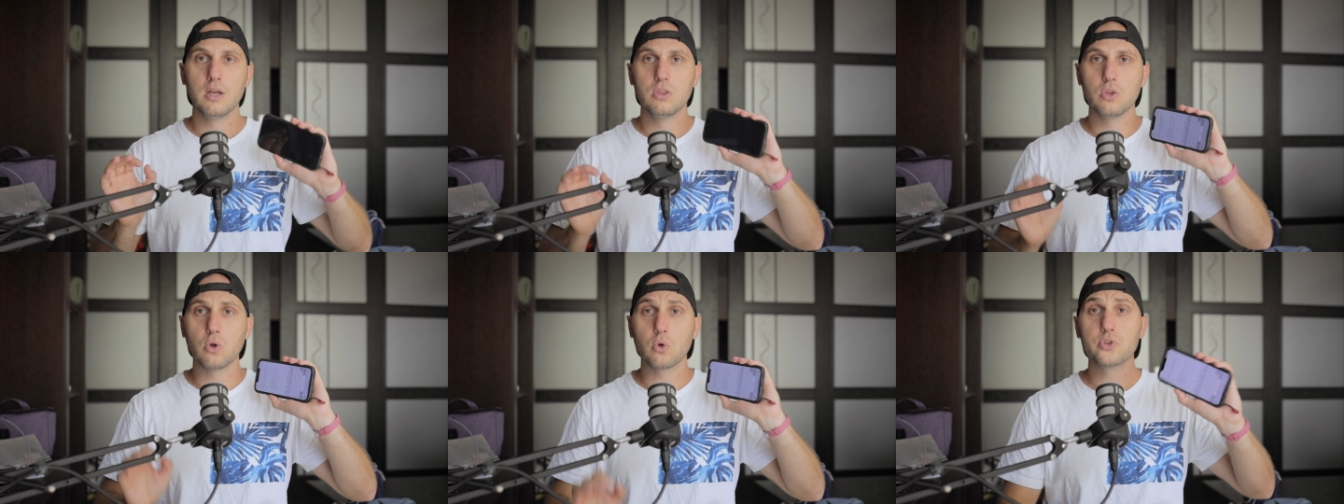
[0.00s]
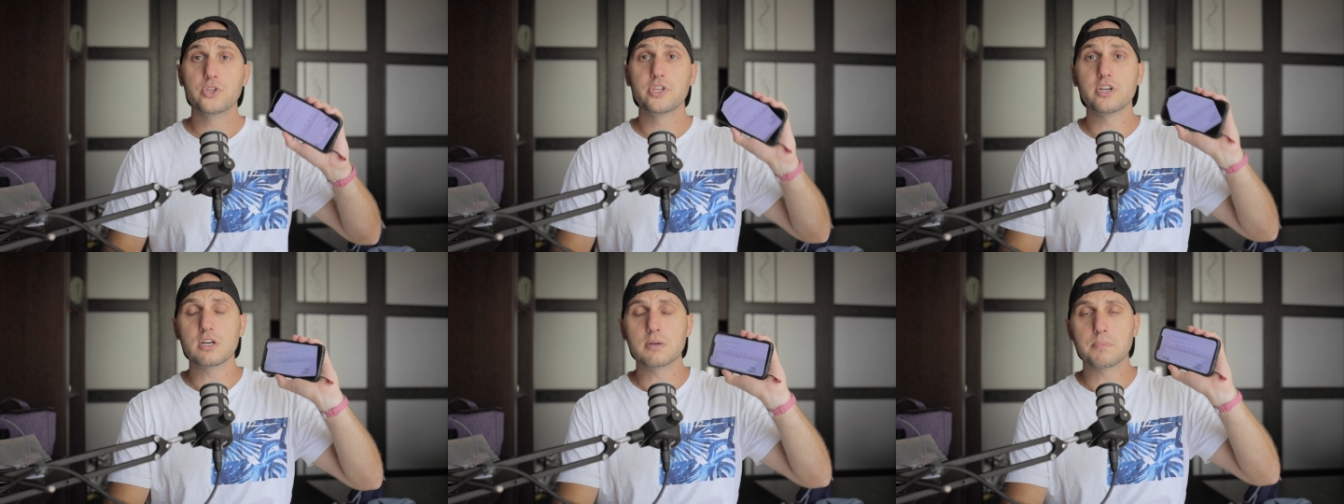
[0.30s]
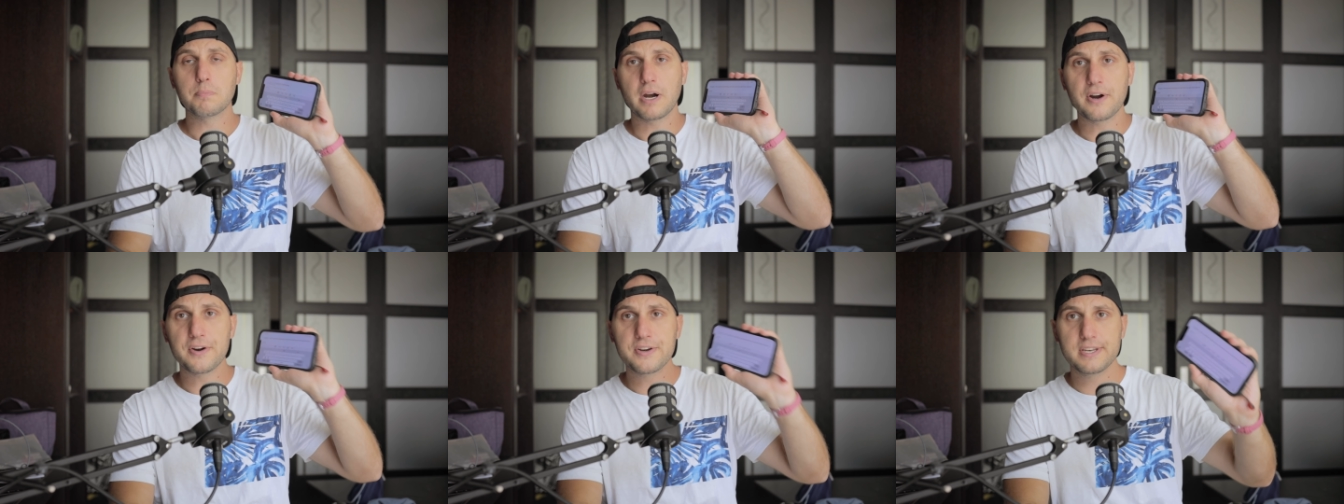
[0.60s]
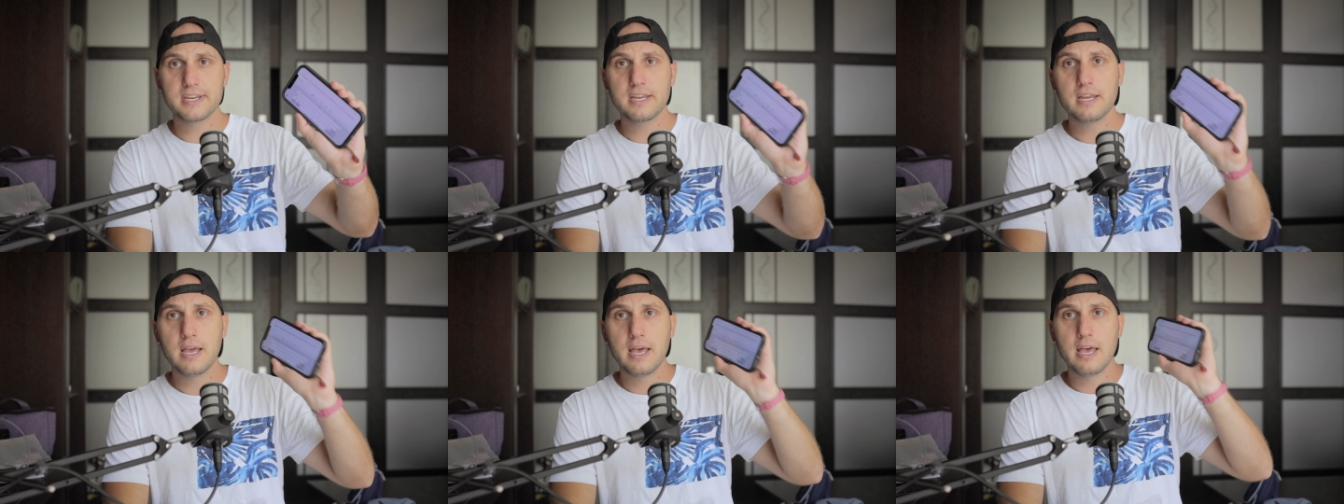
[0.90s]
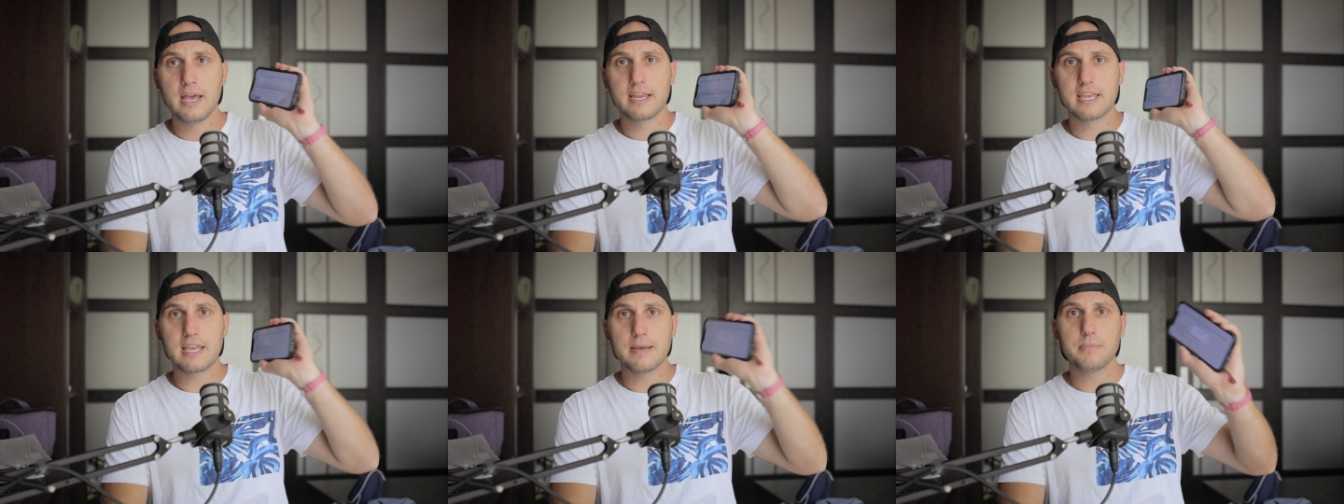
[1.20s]
No third-party
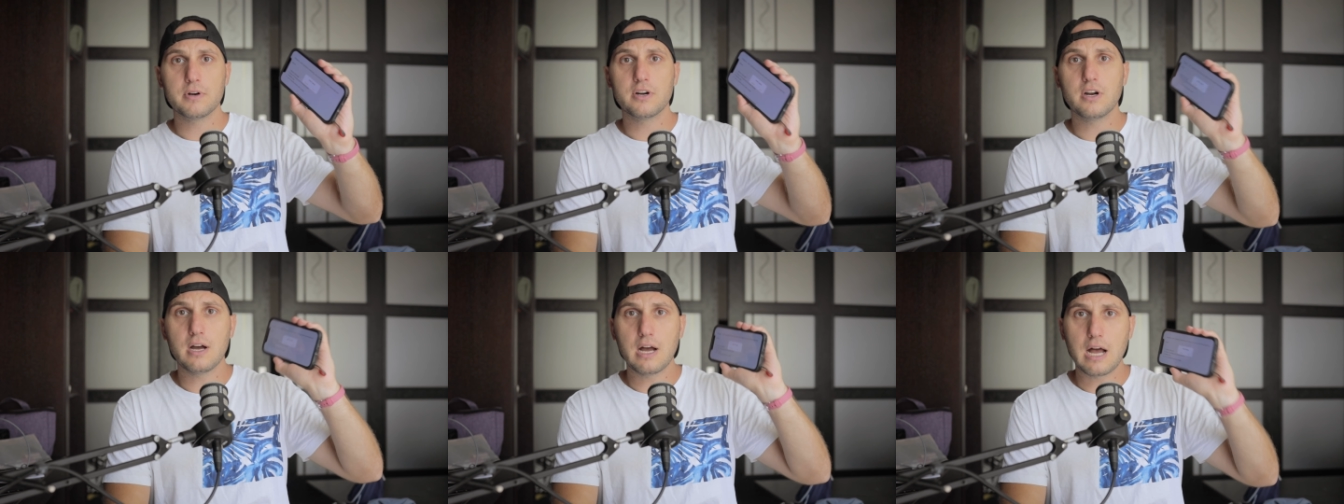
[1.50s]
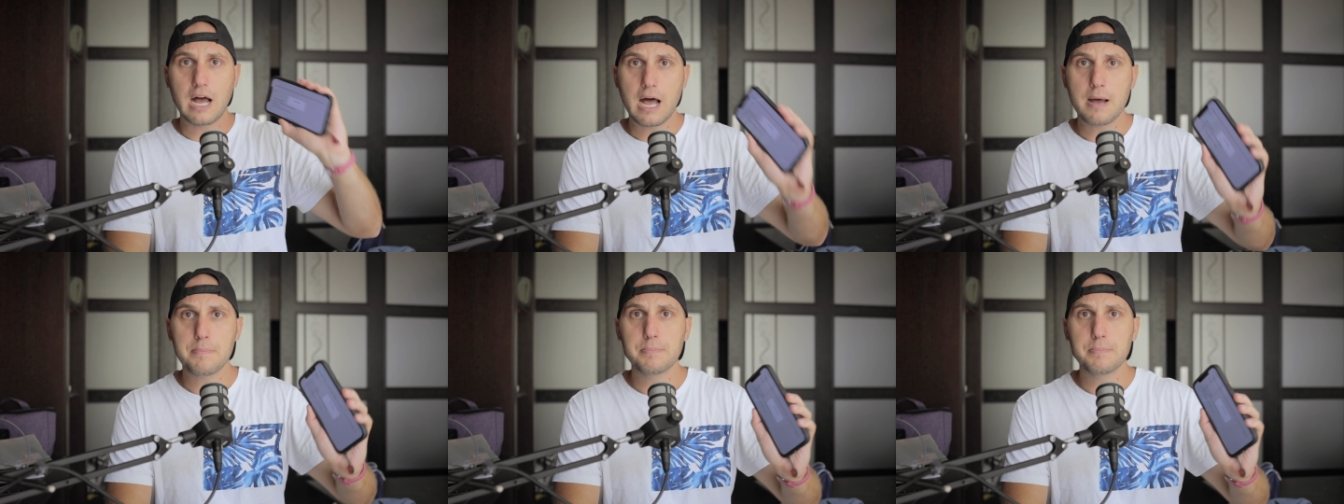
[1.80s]
camera